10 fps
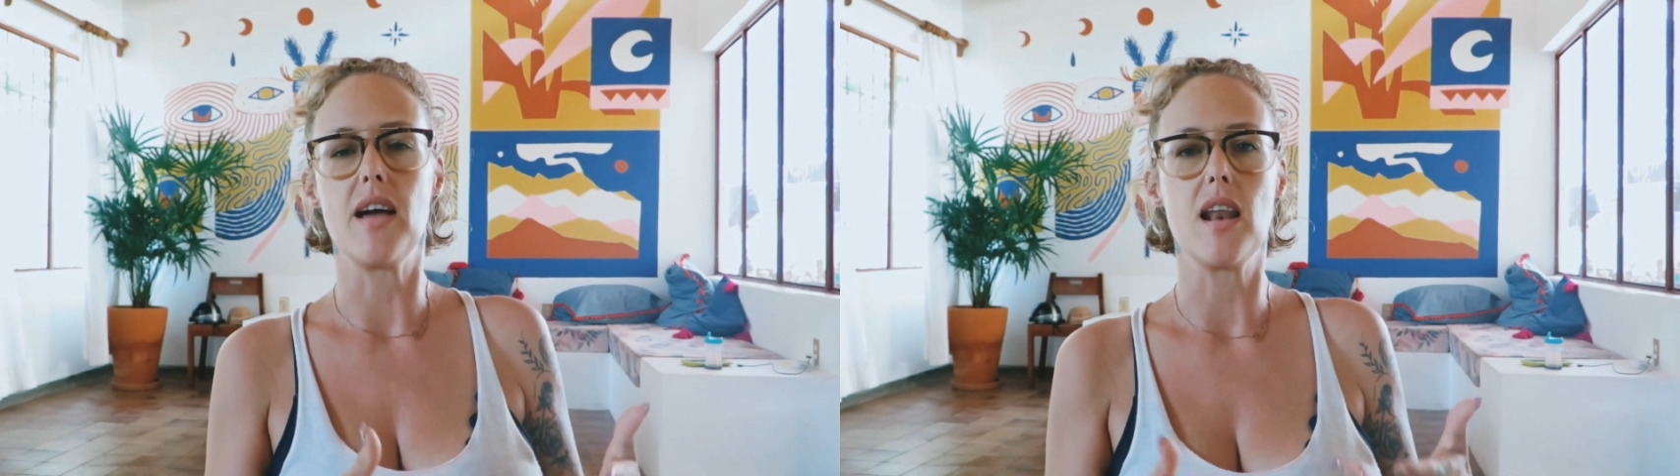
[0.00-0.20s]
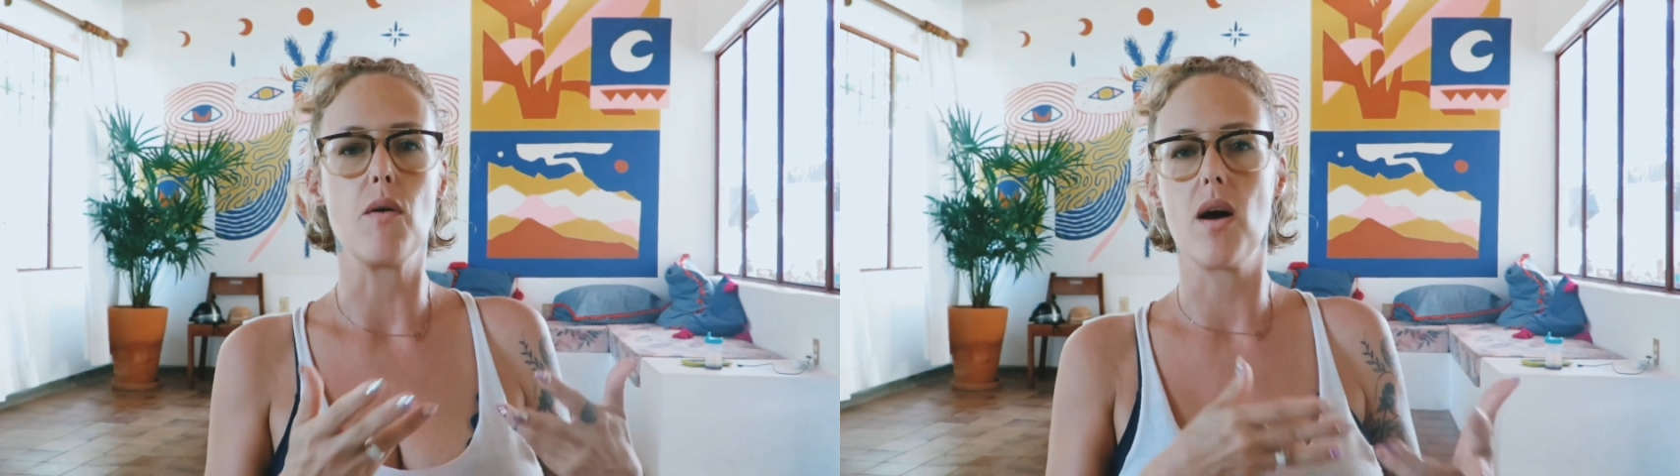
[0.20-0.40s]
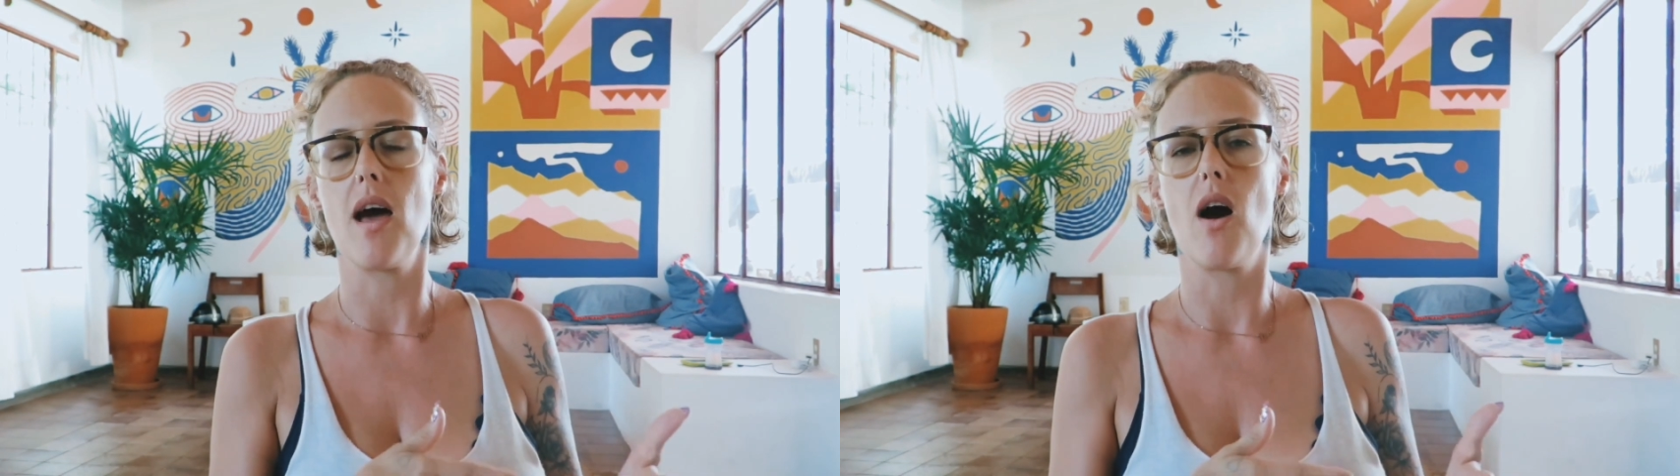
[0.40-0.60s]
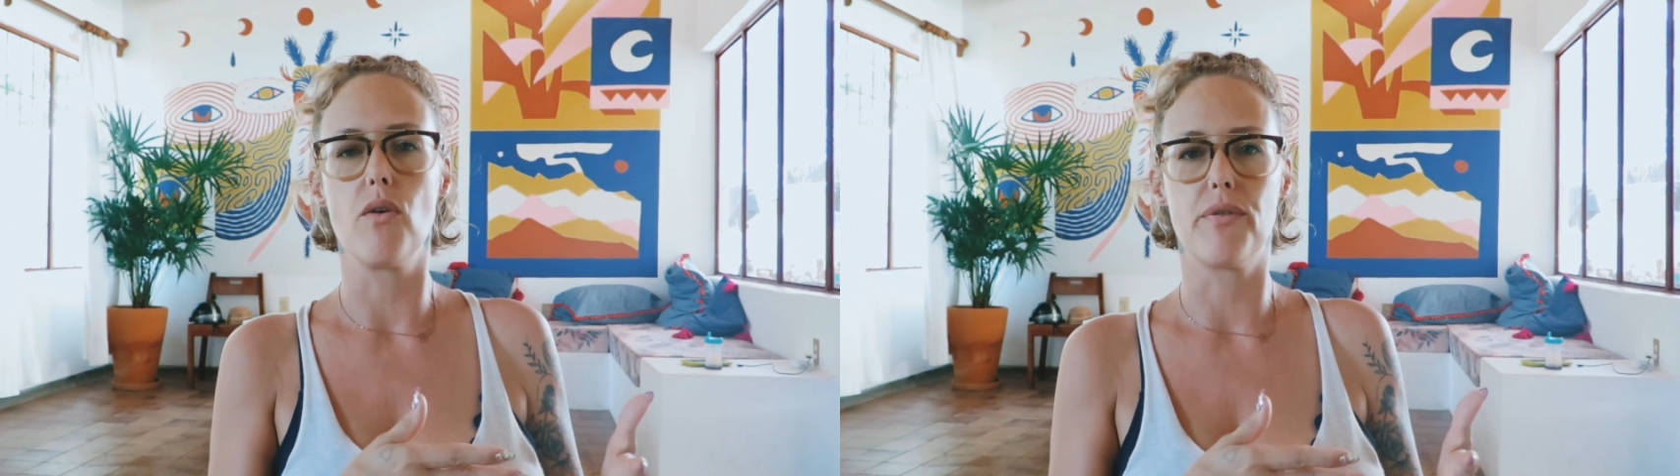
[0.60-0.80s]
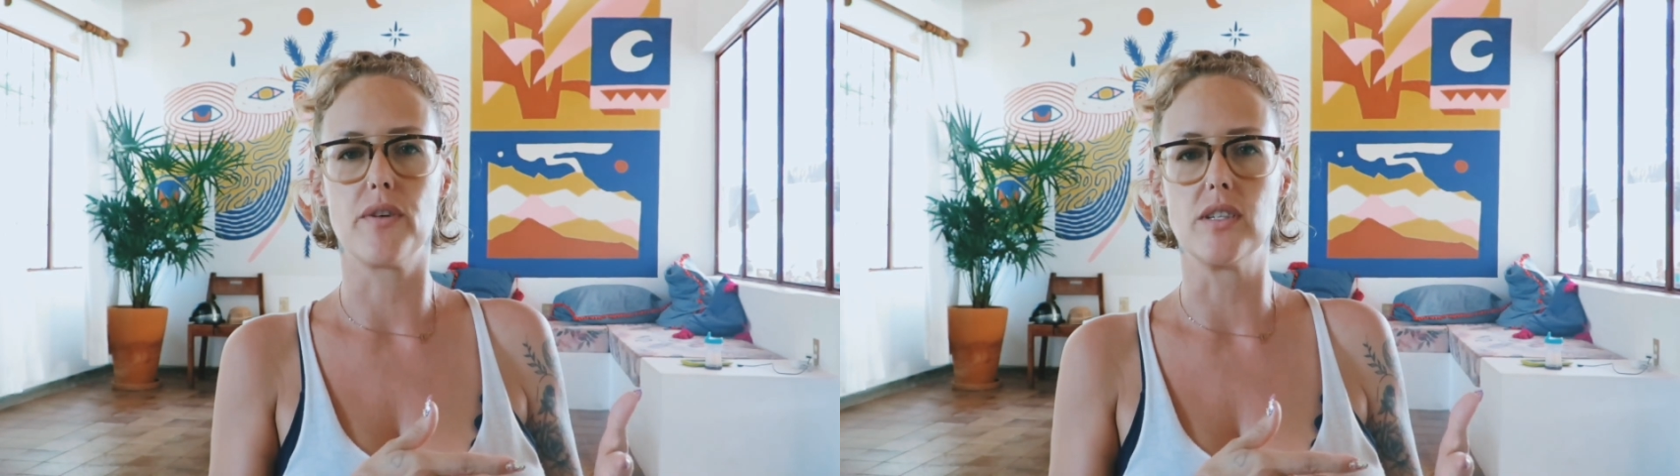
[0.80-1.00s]
and I went
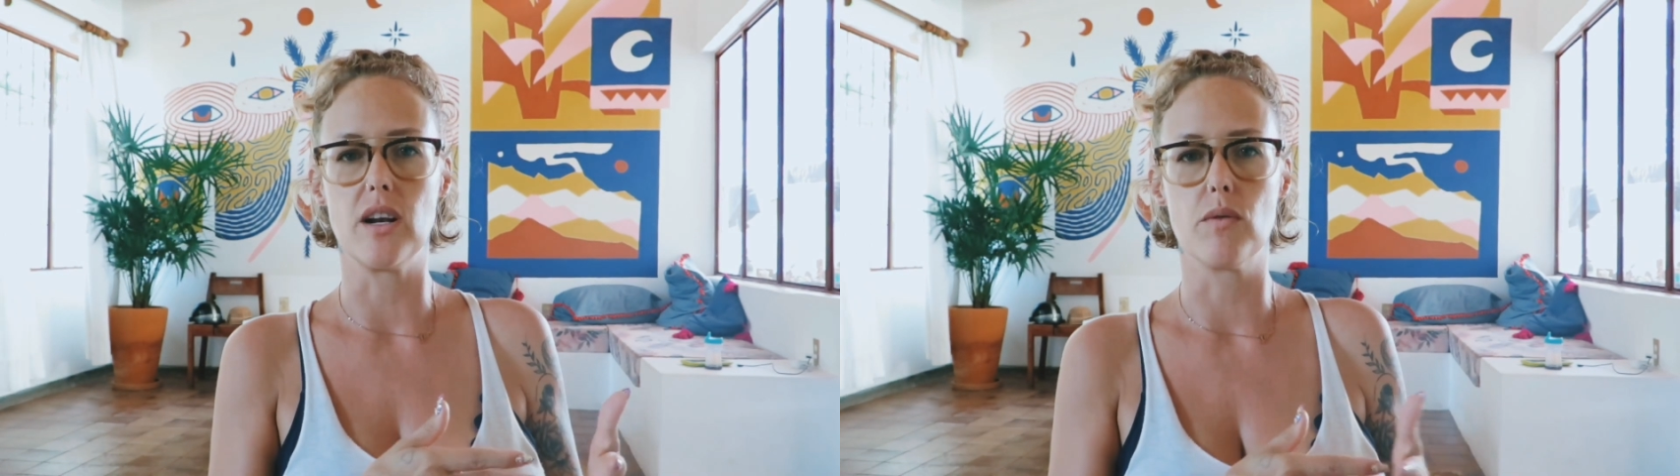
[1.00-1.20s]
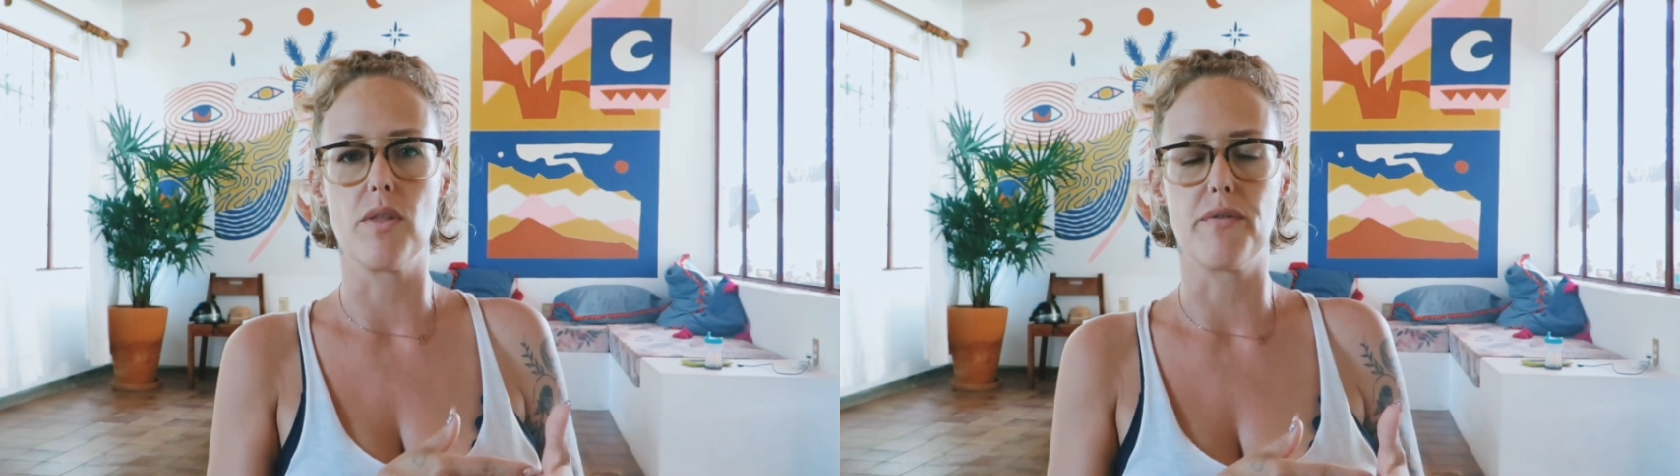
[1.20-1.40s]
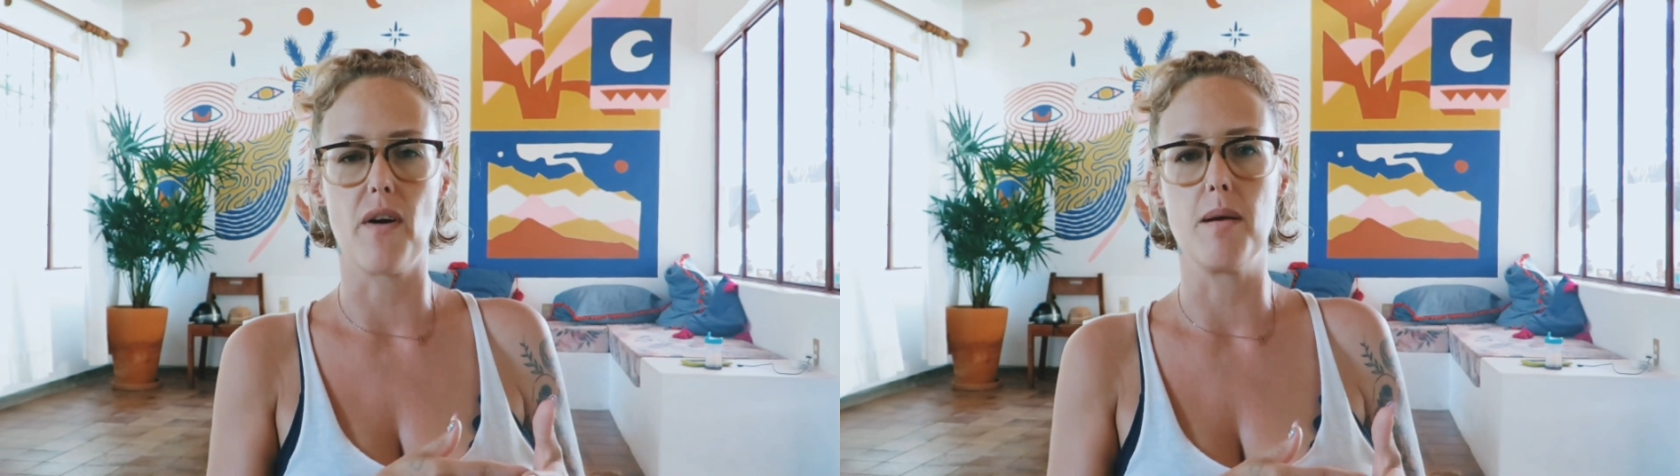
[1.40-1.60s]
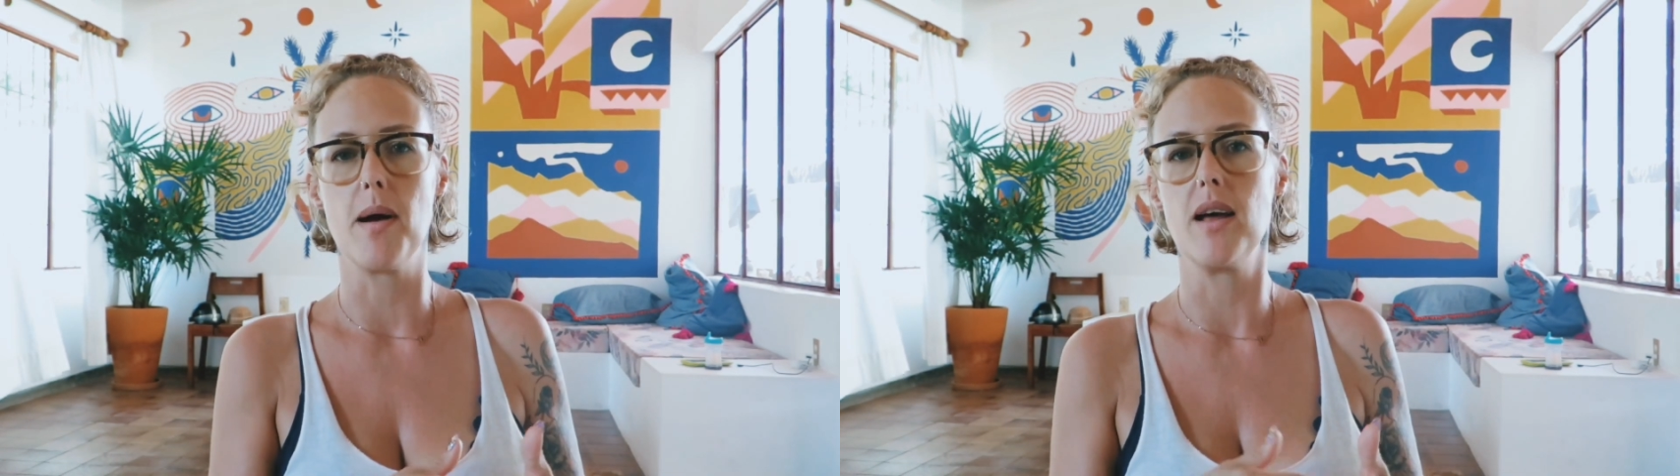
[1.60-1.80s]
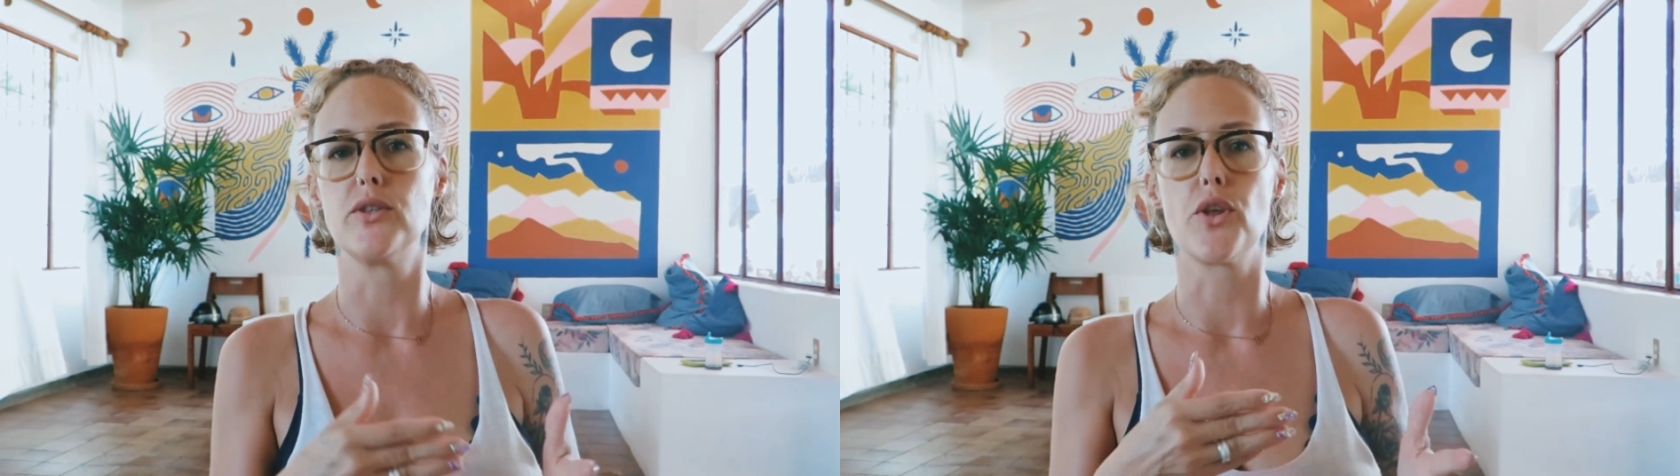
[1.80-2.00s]
out for dinner with a friend of
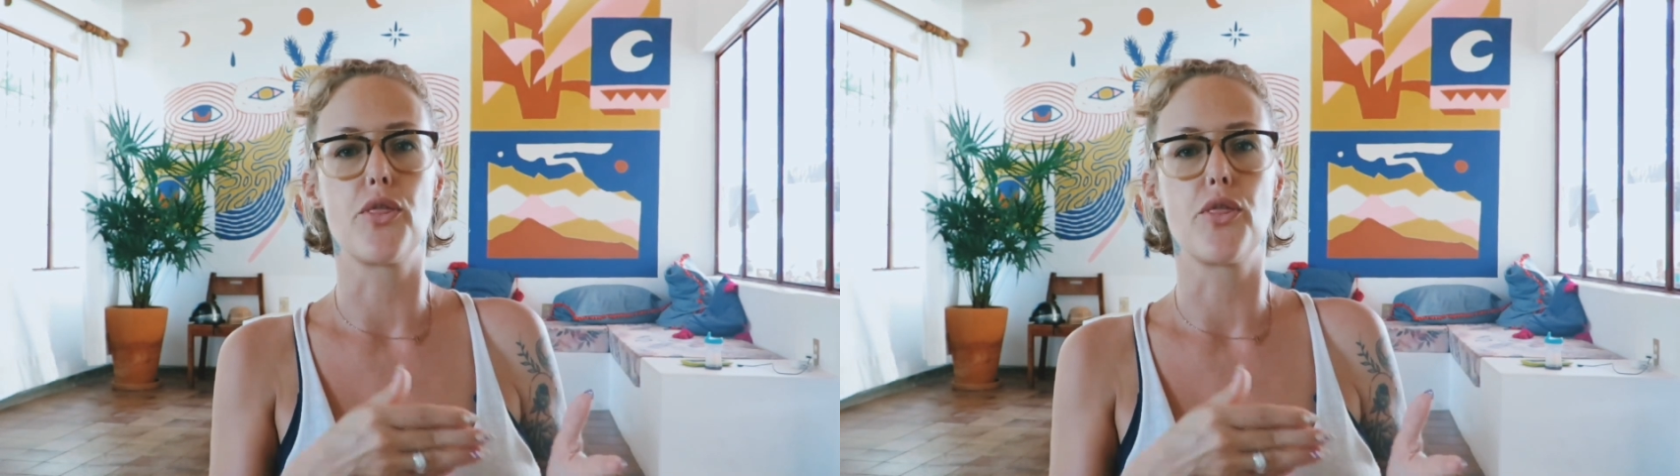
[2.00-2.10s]
mine who's a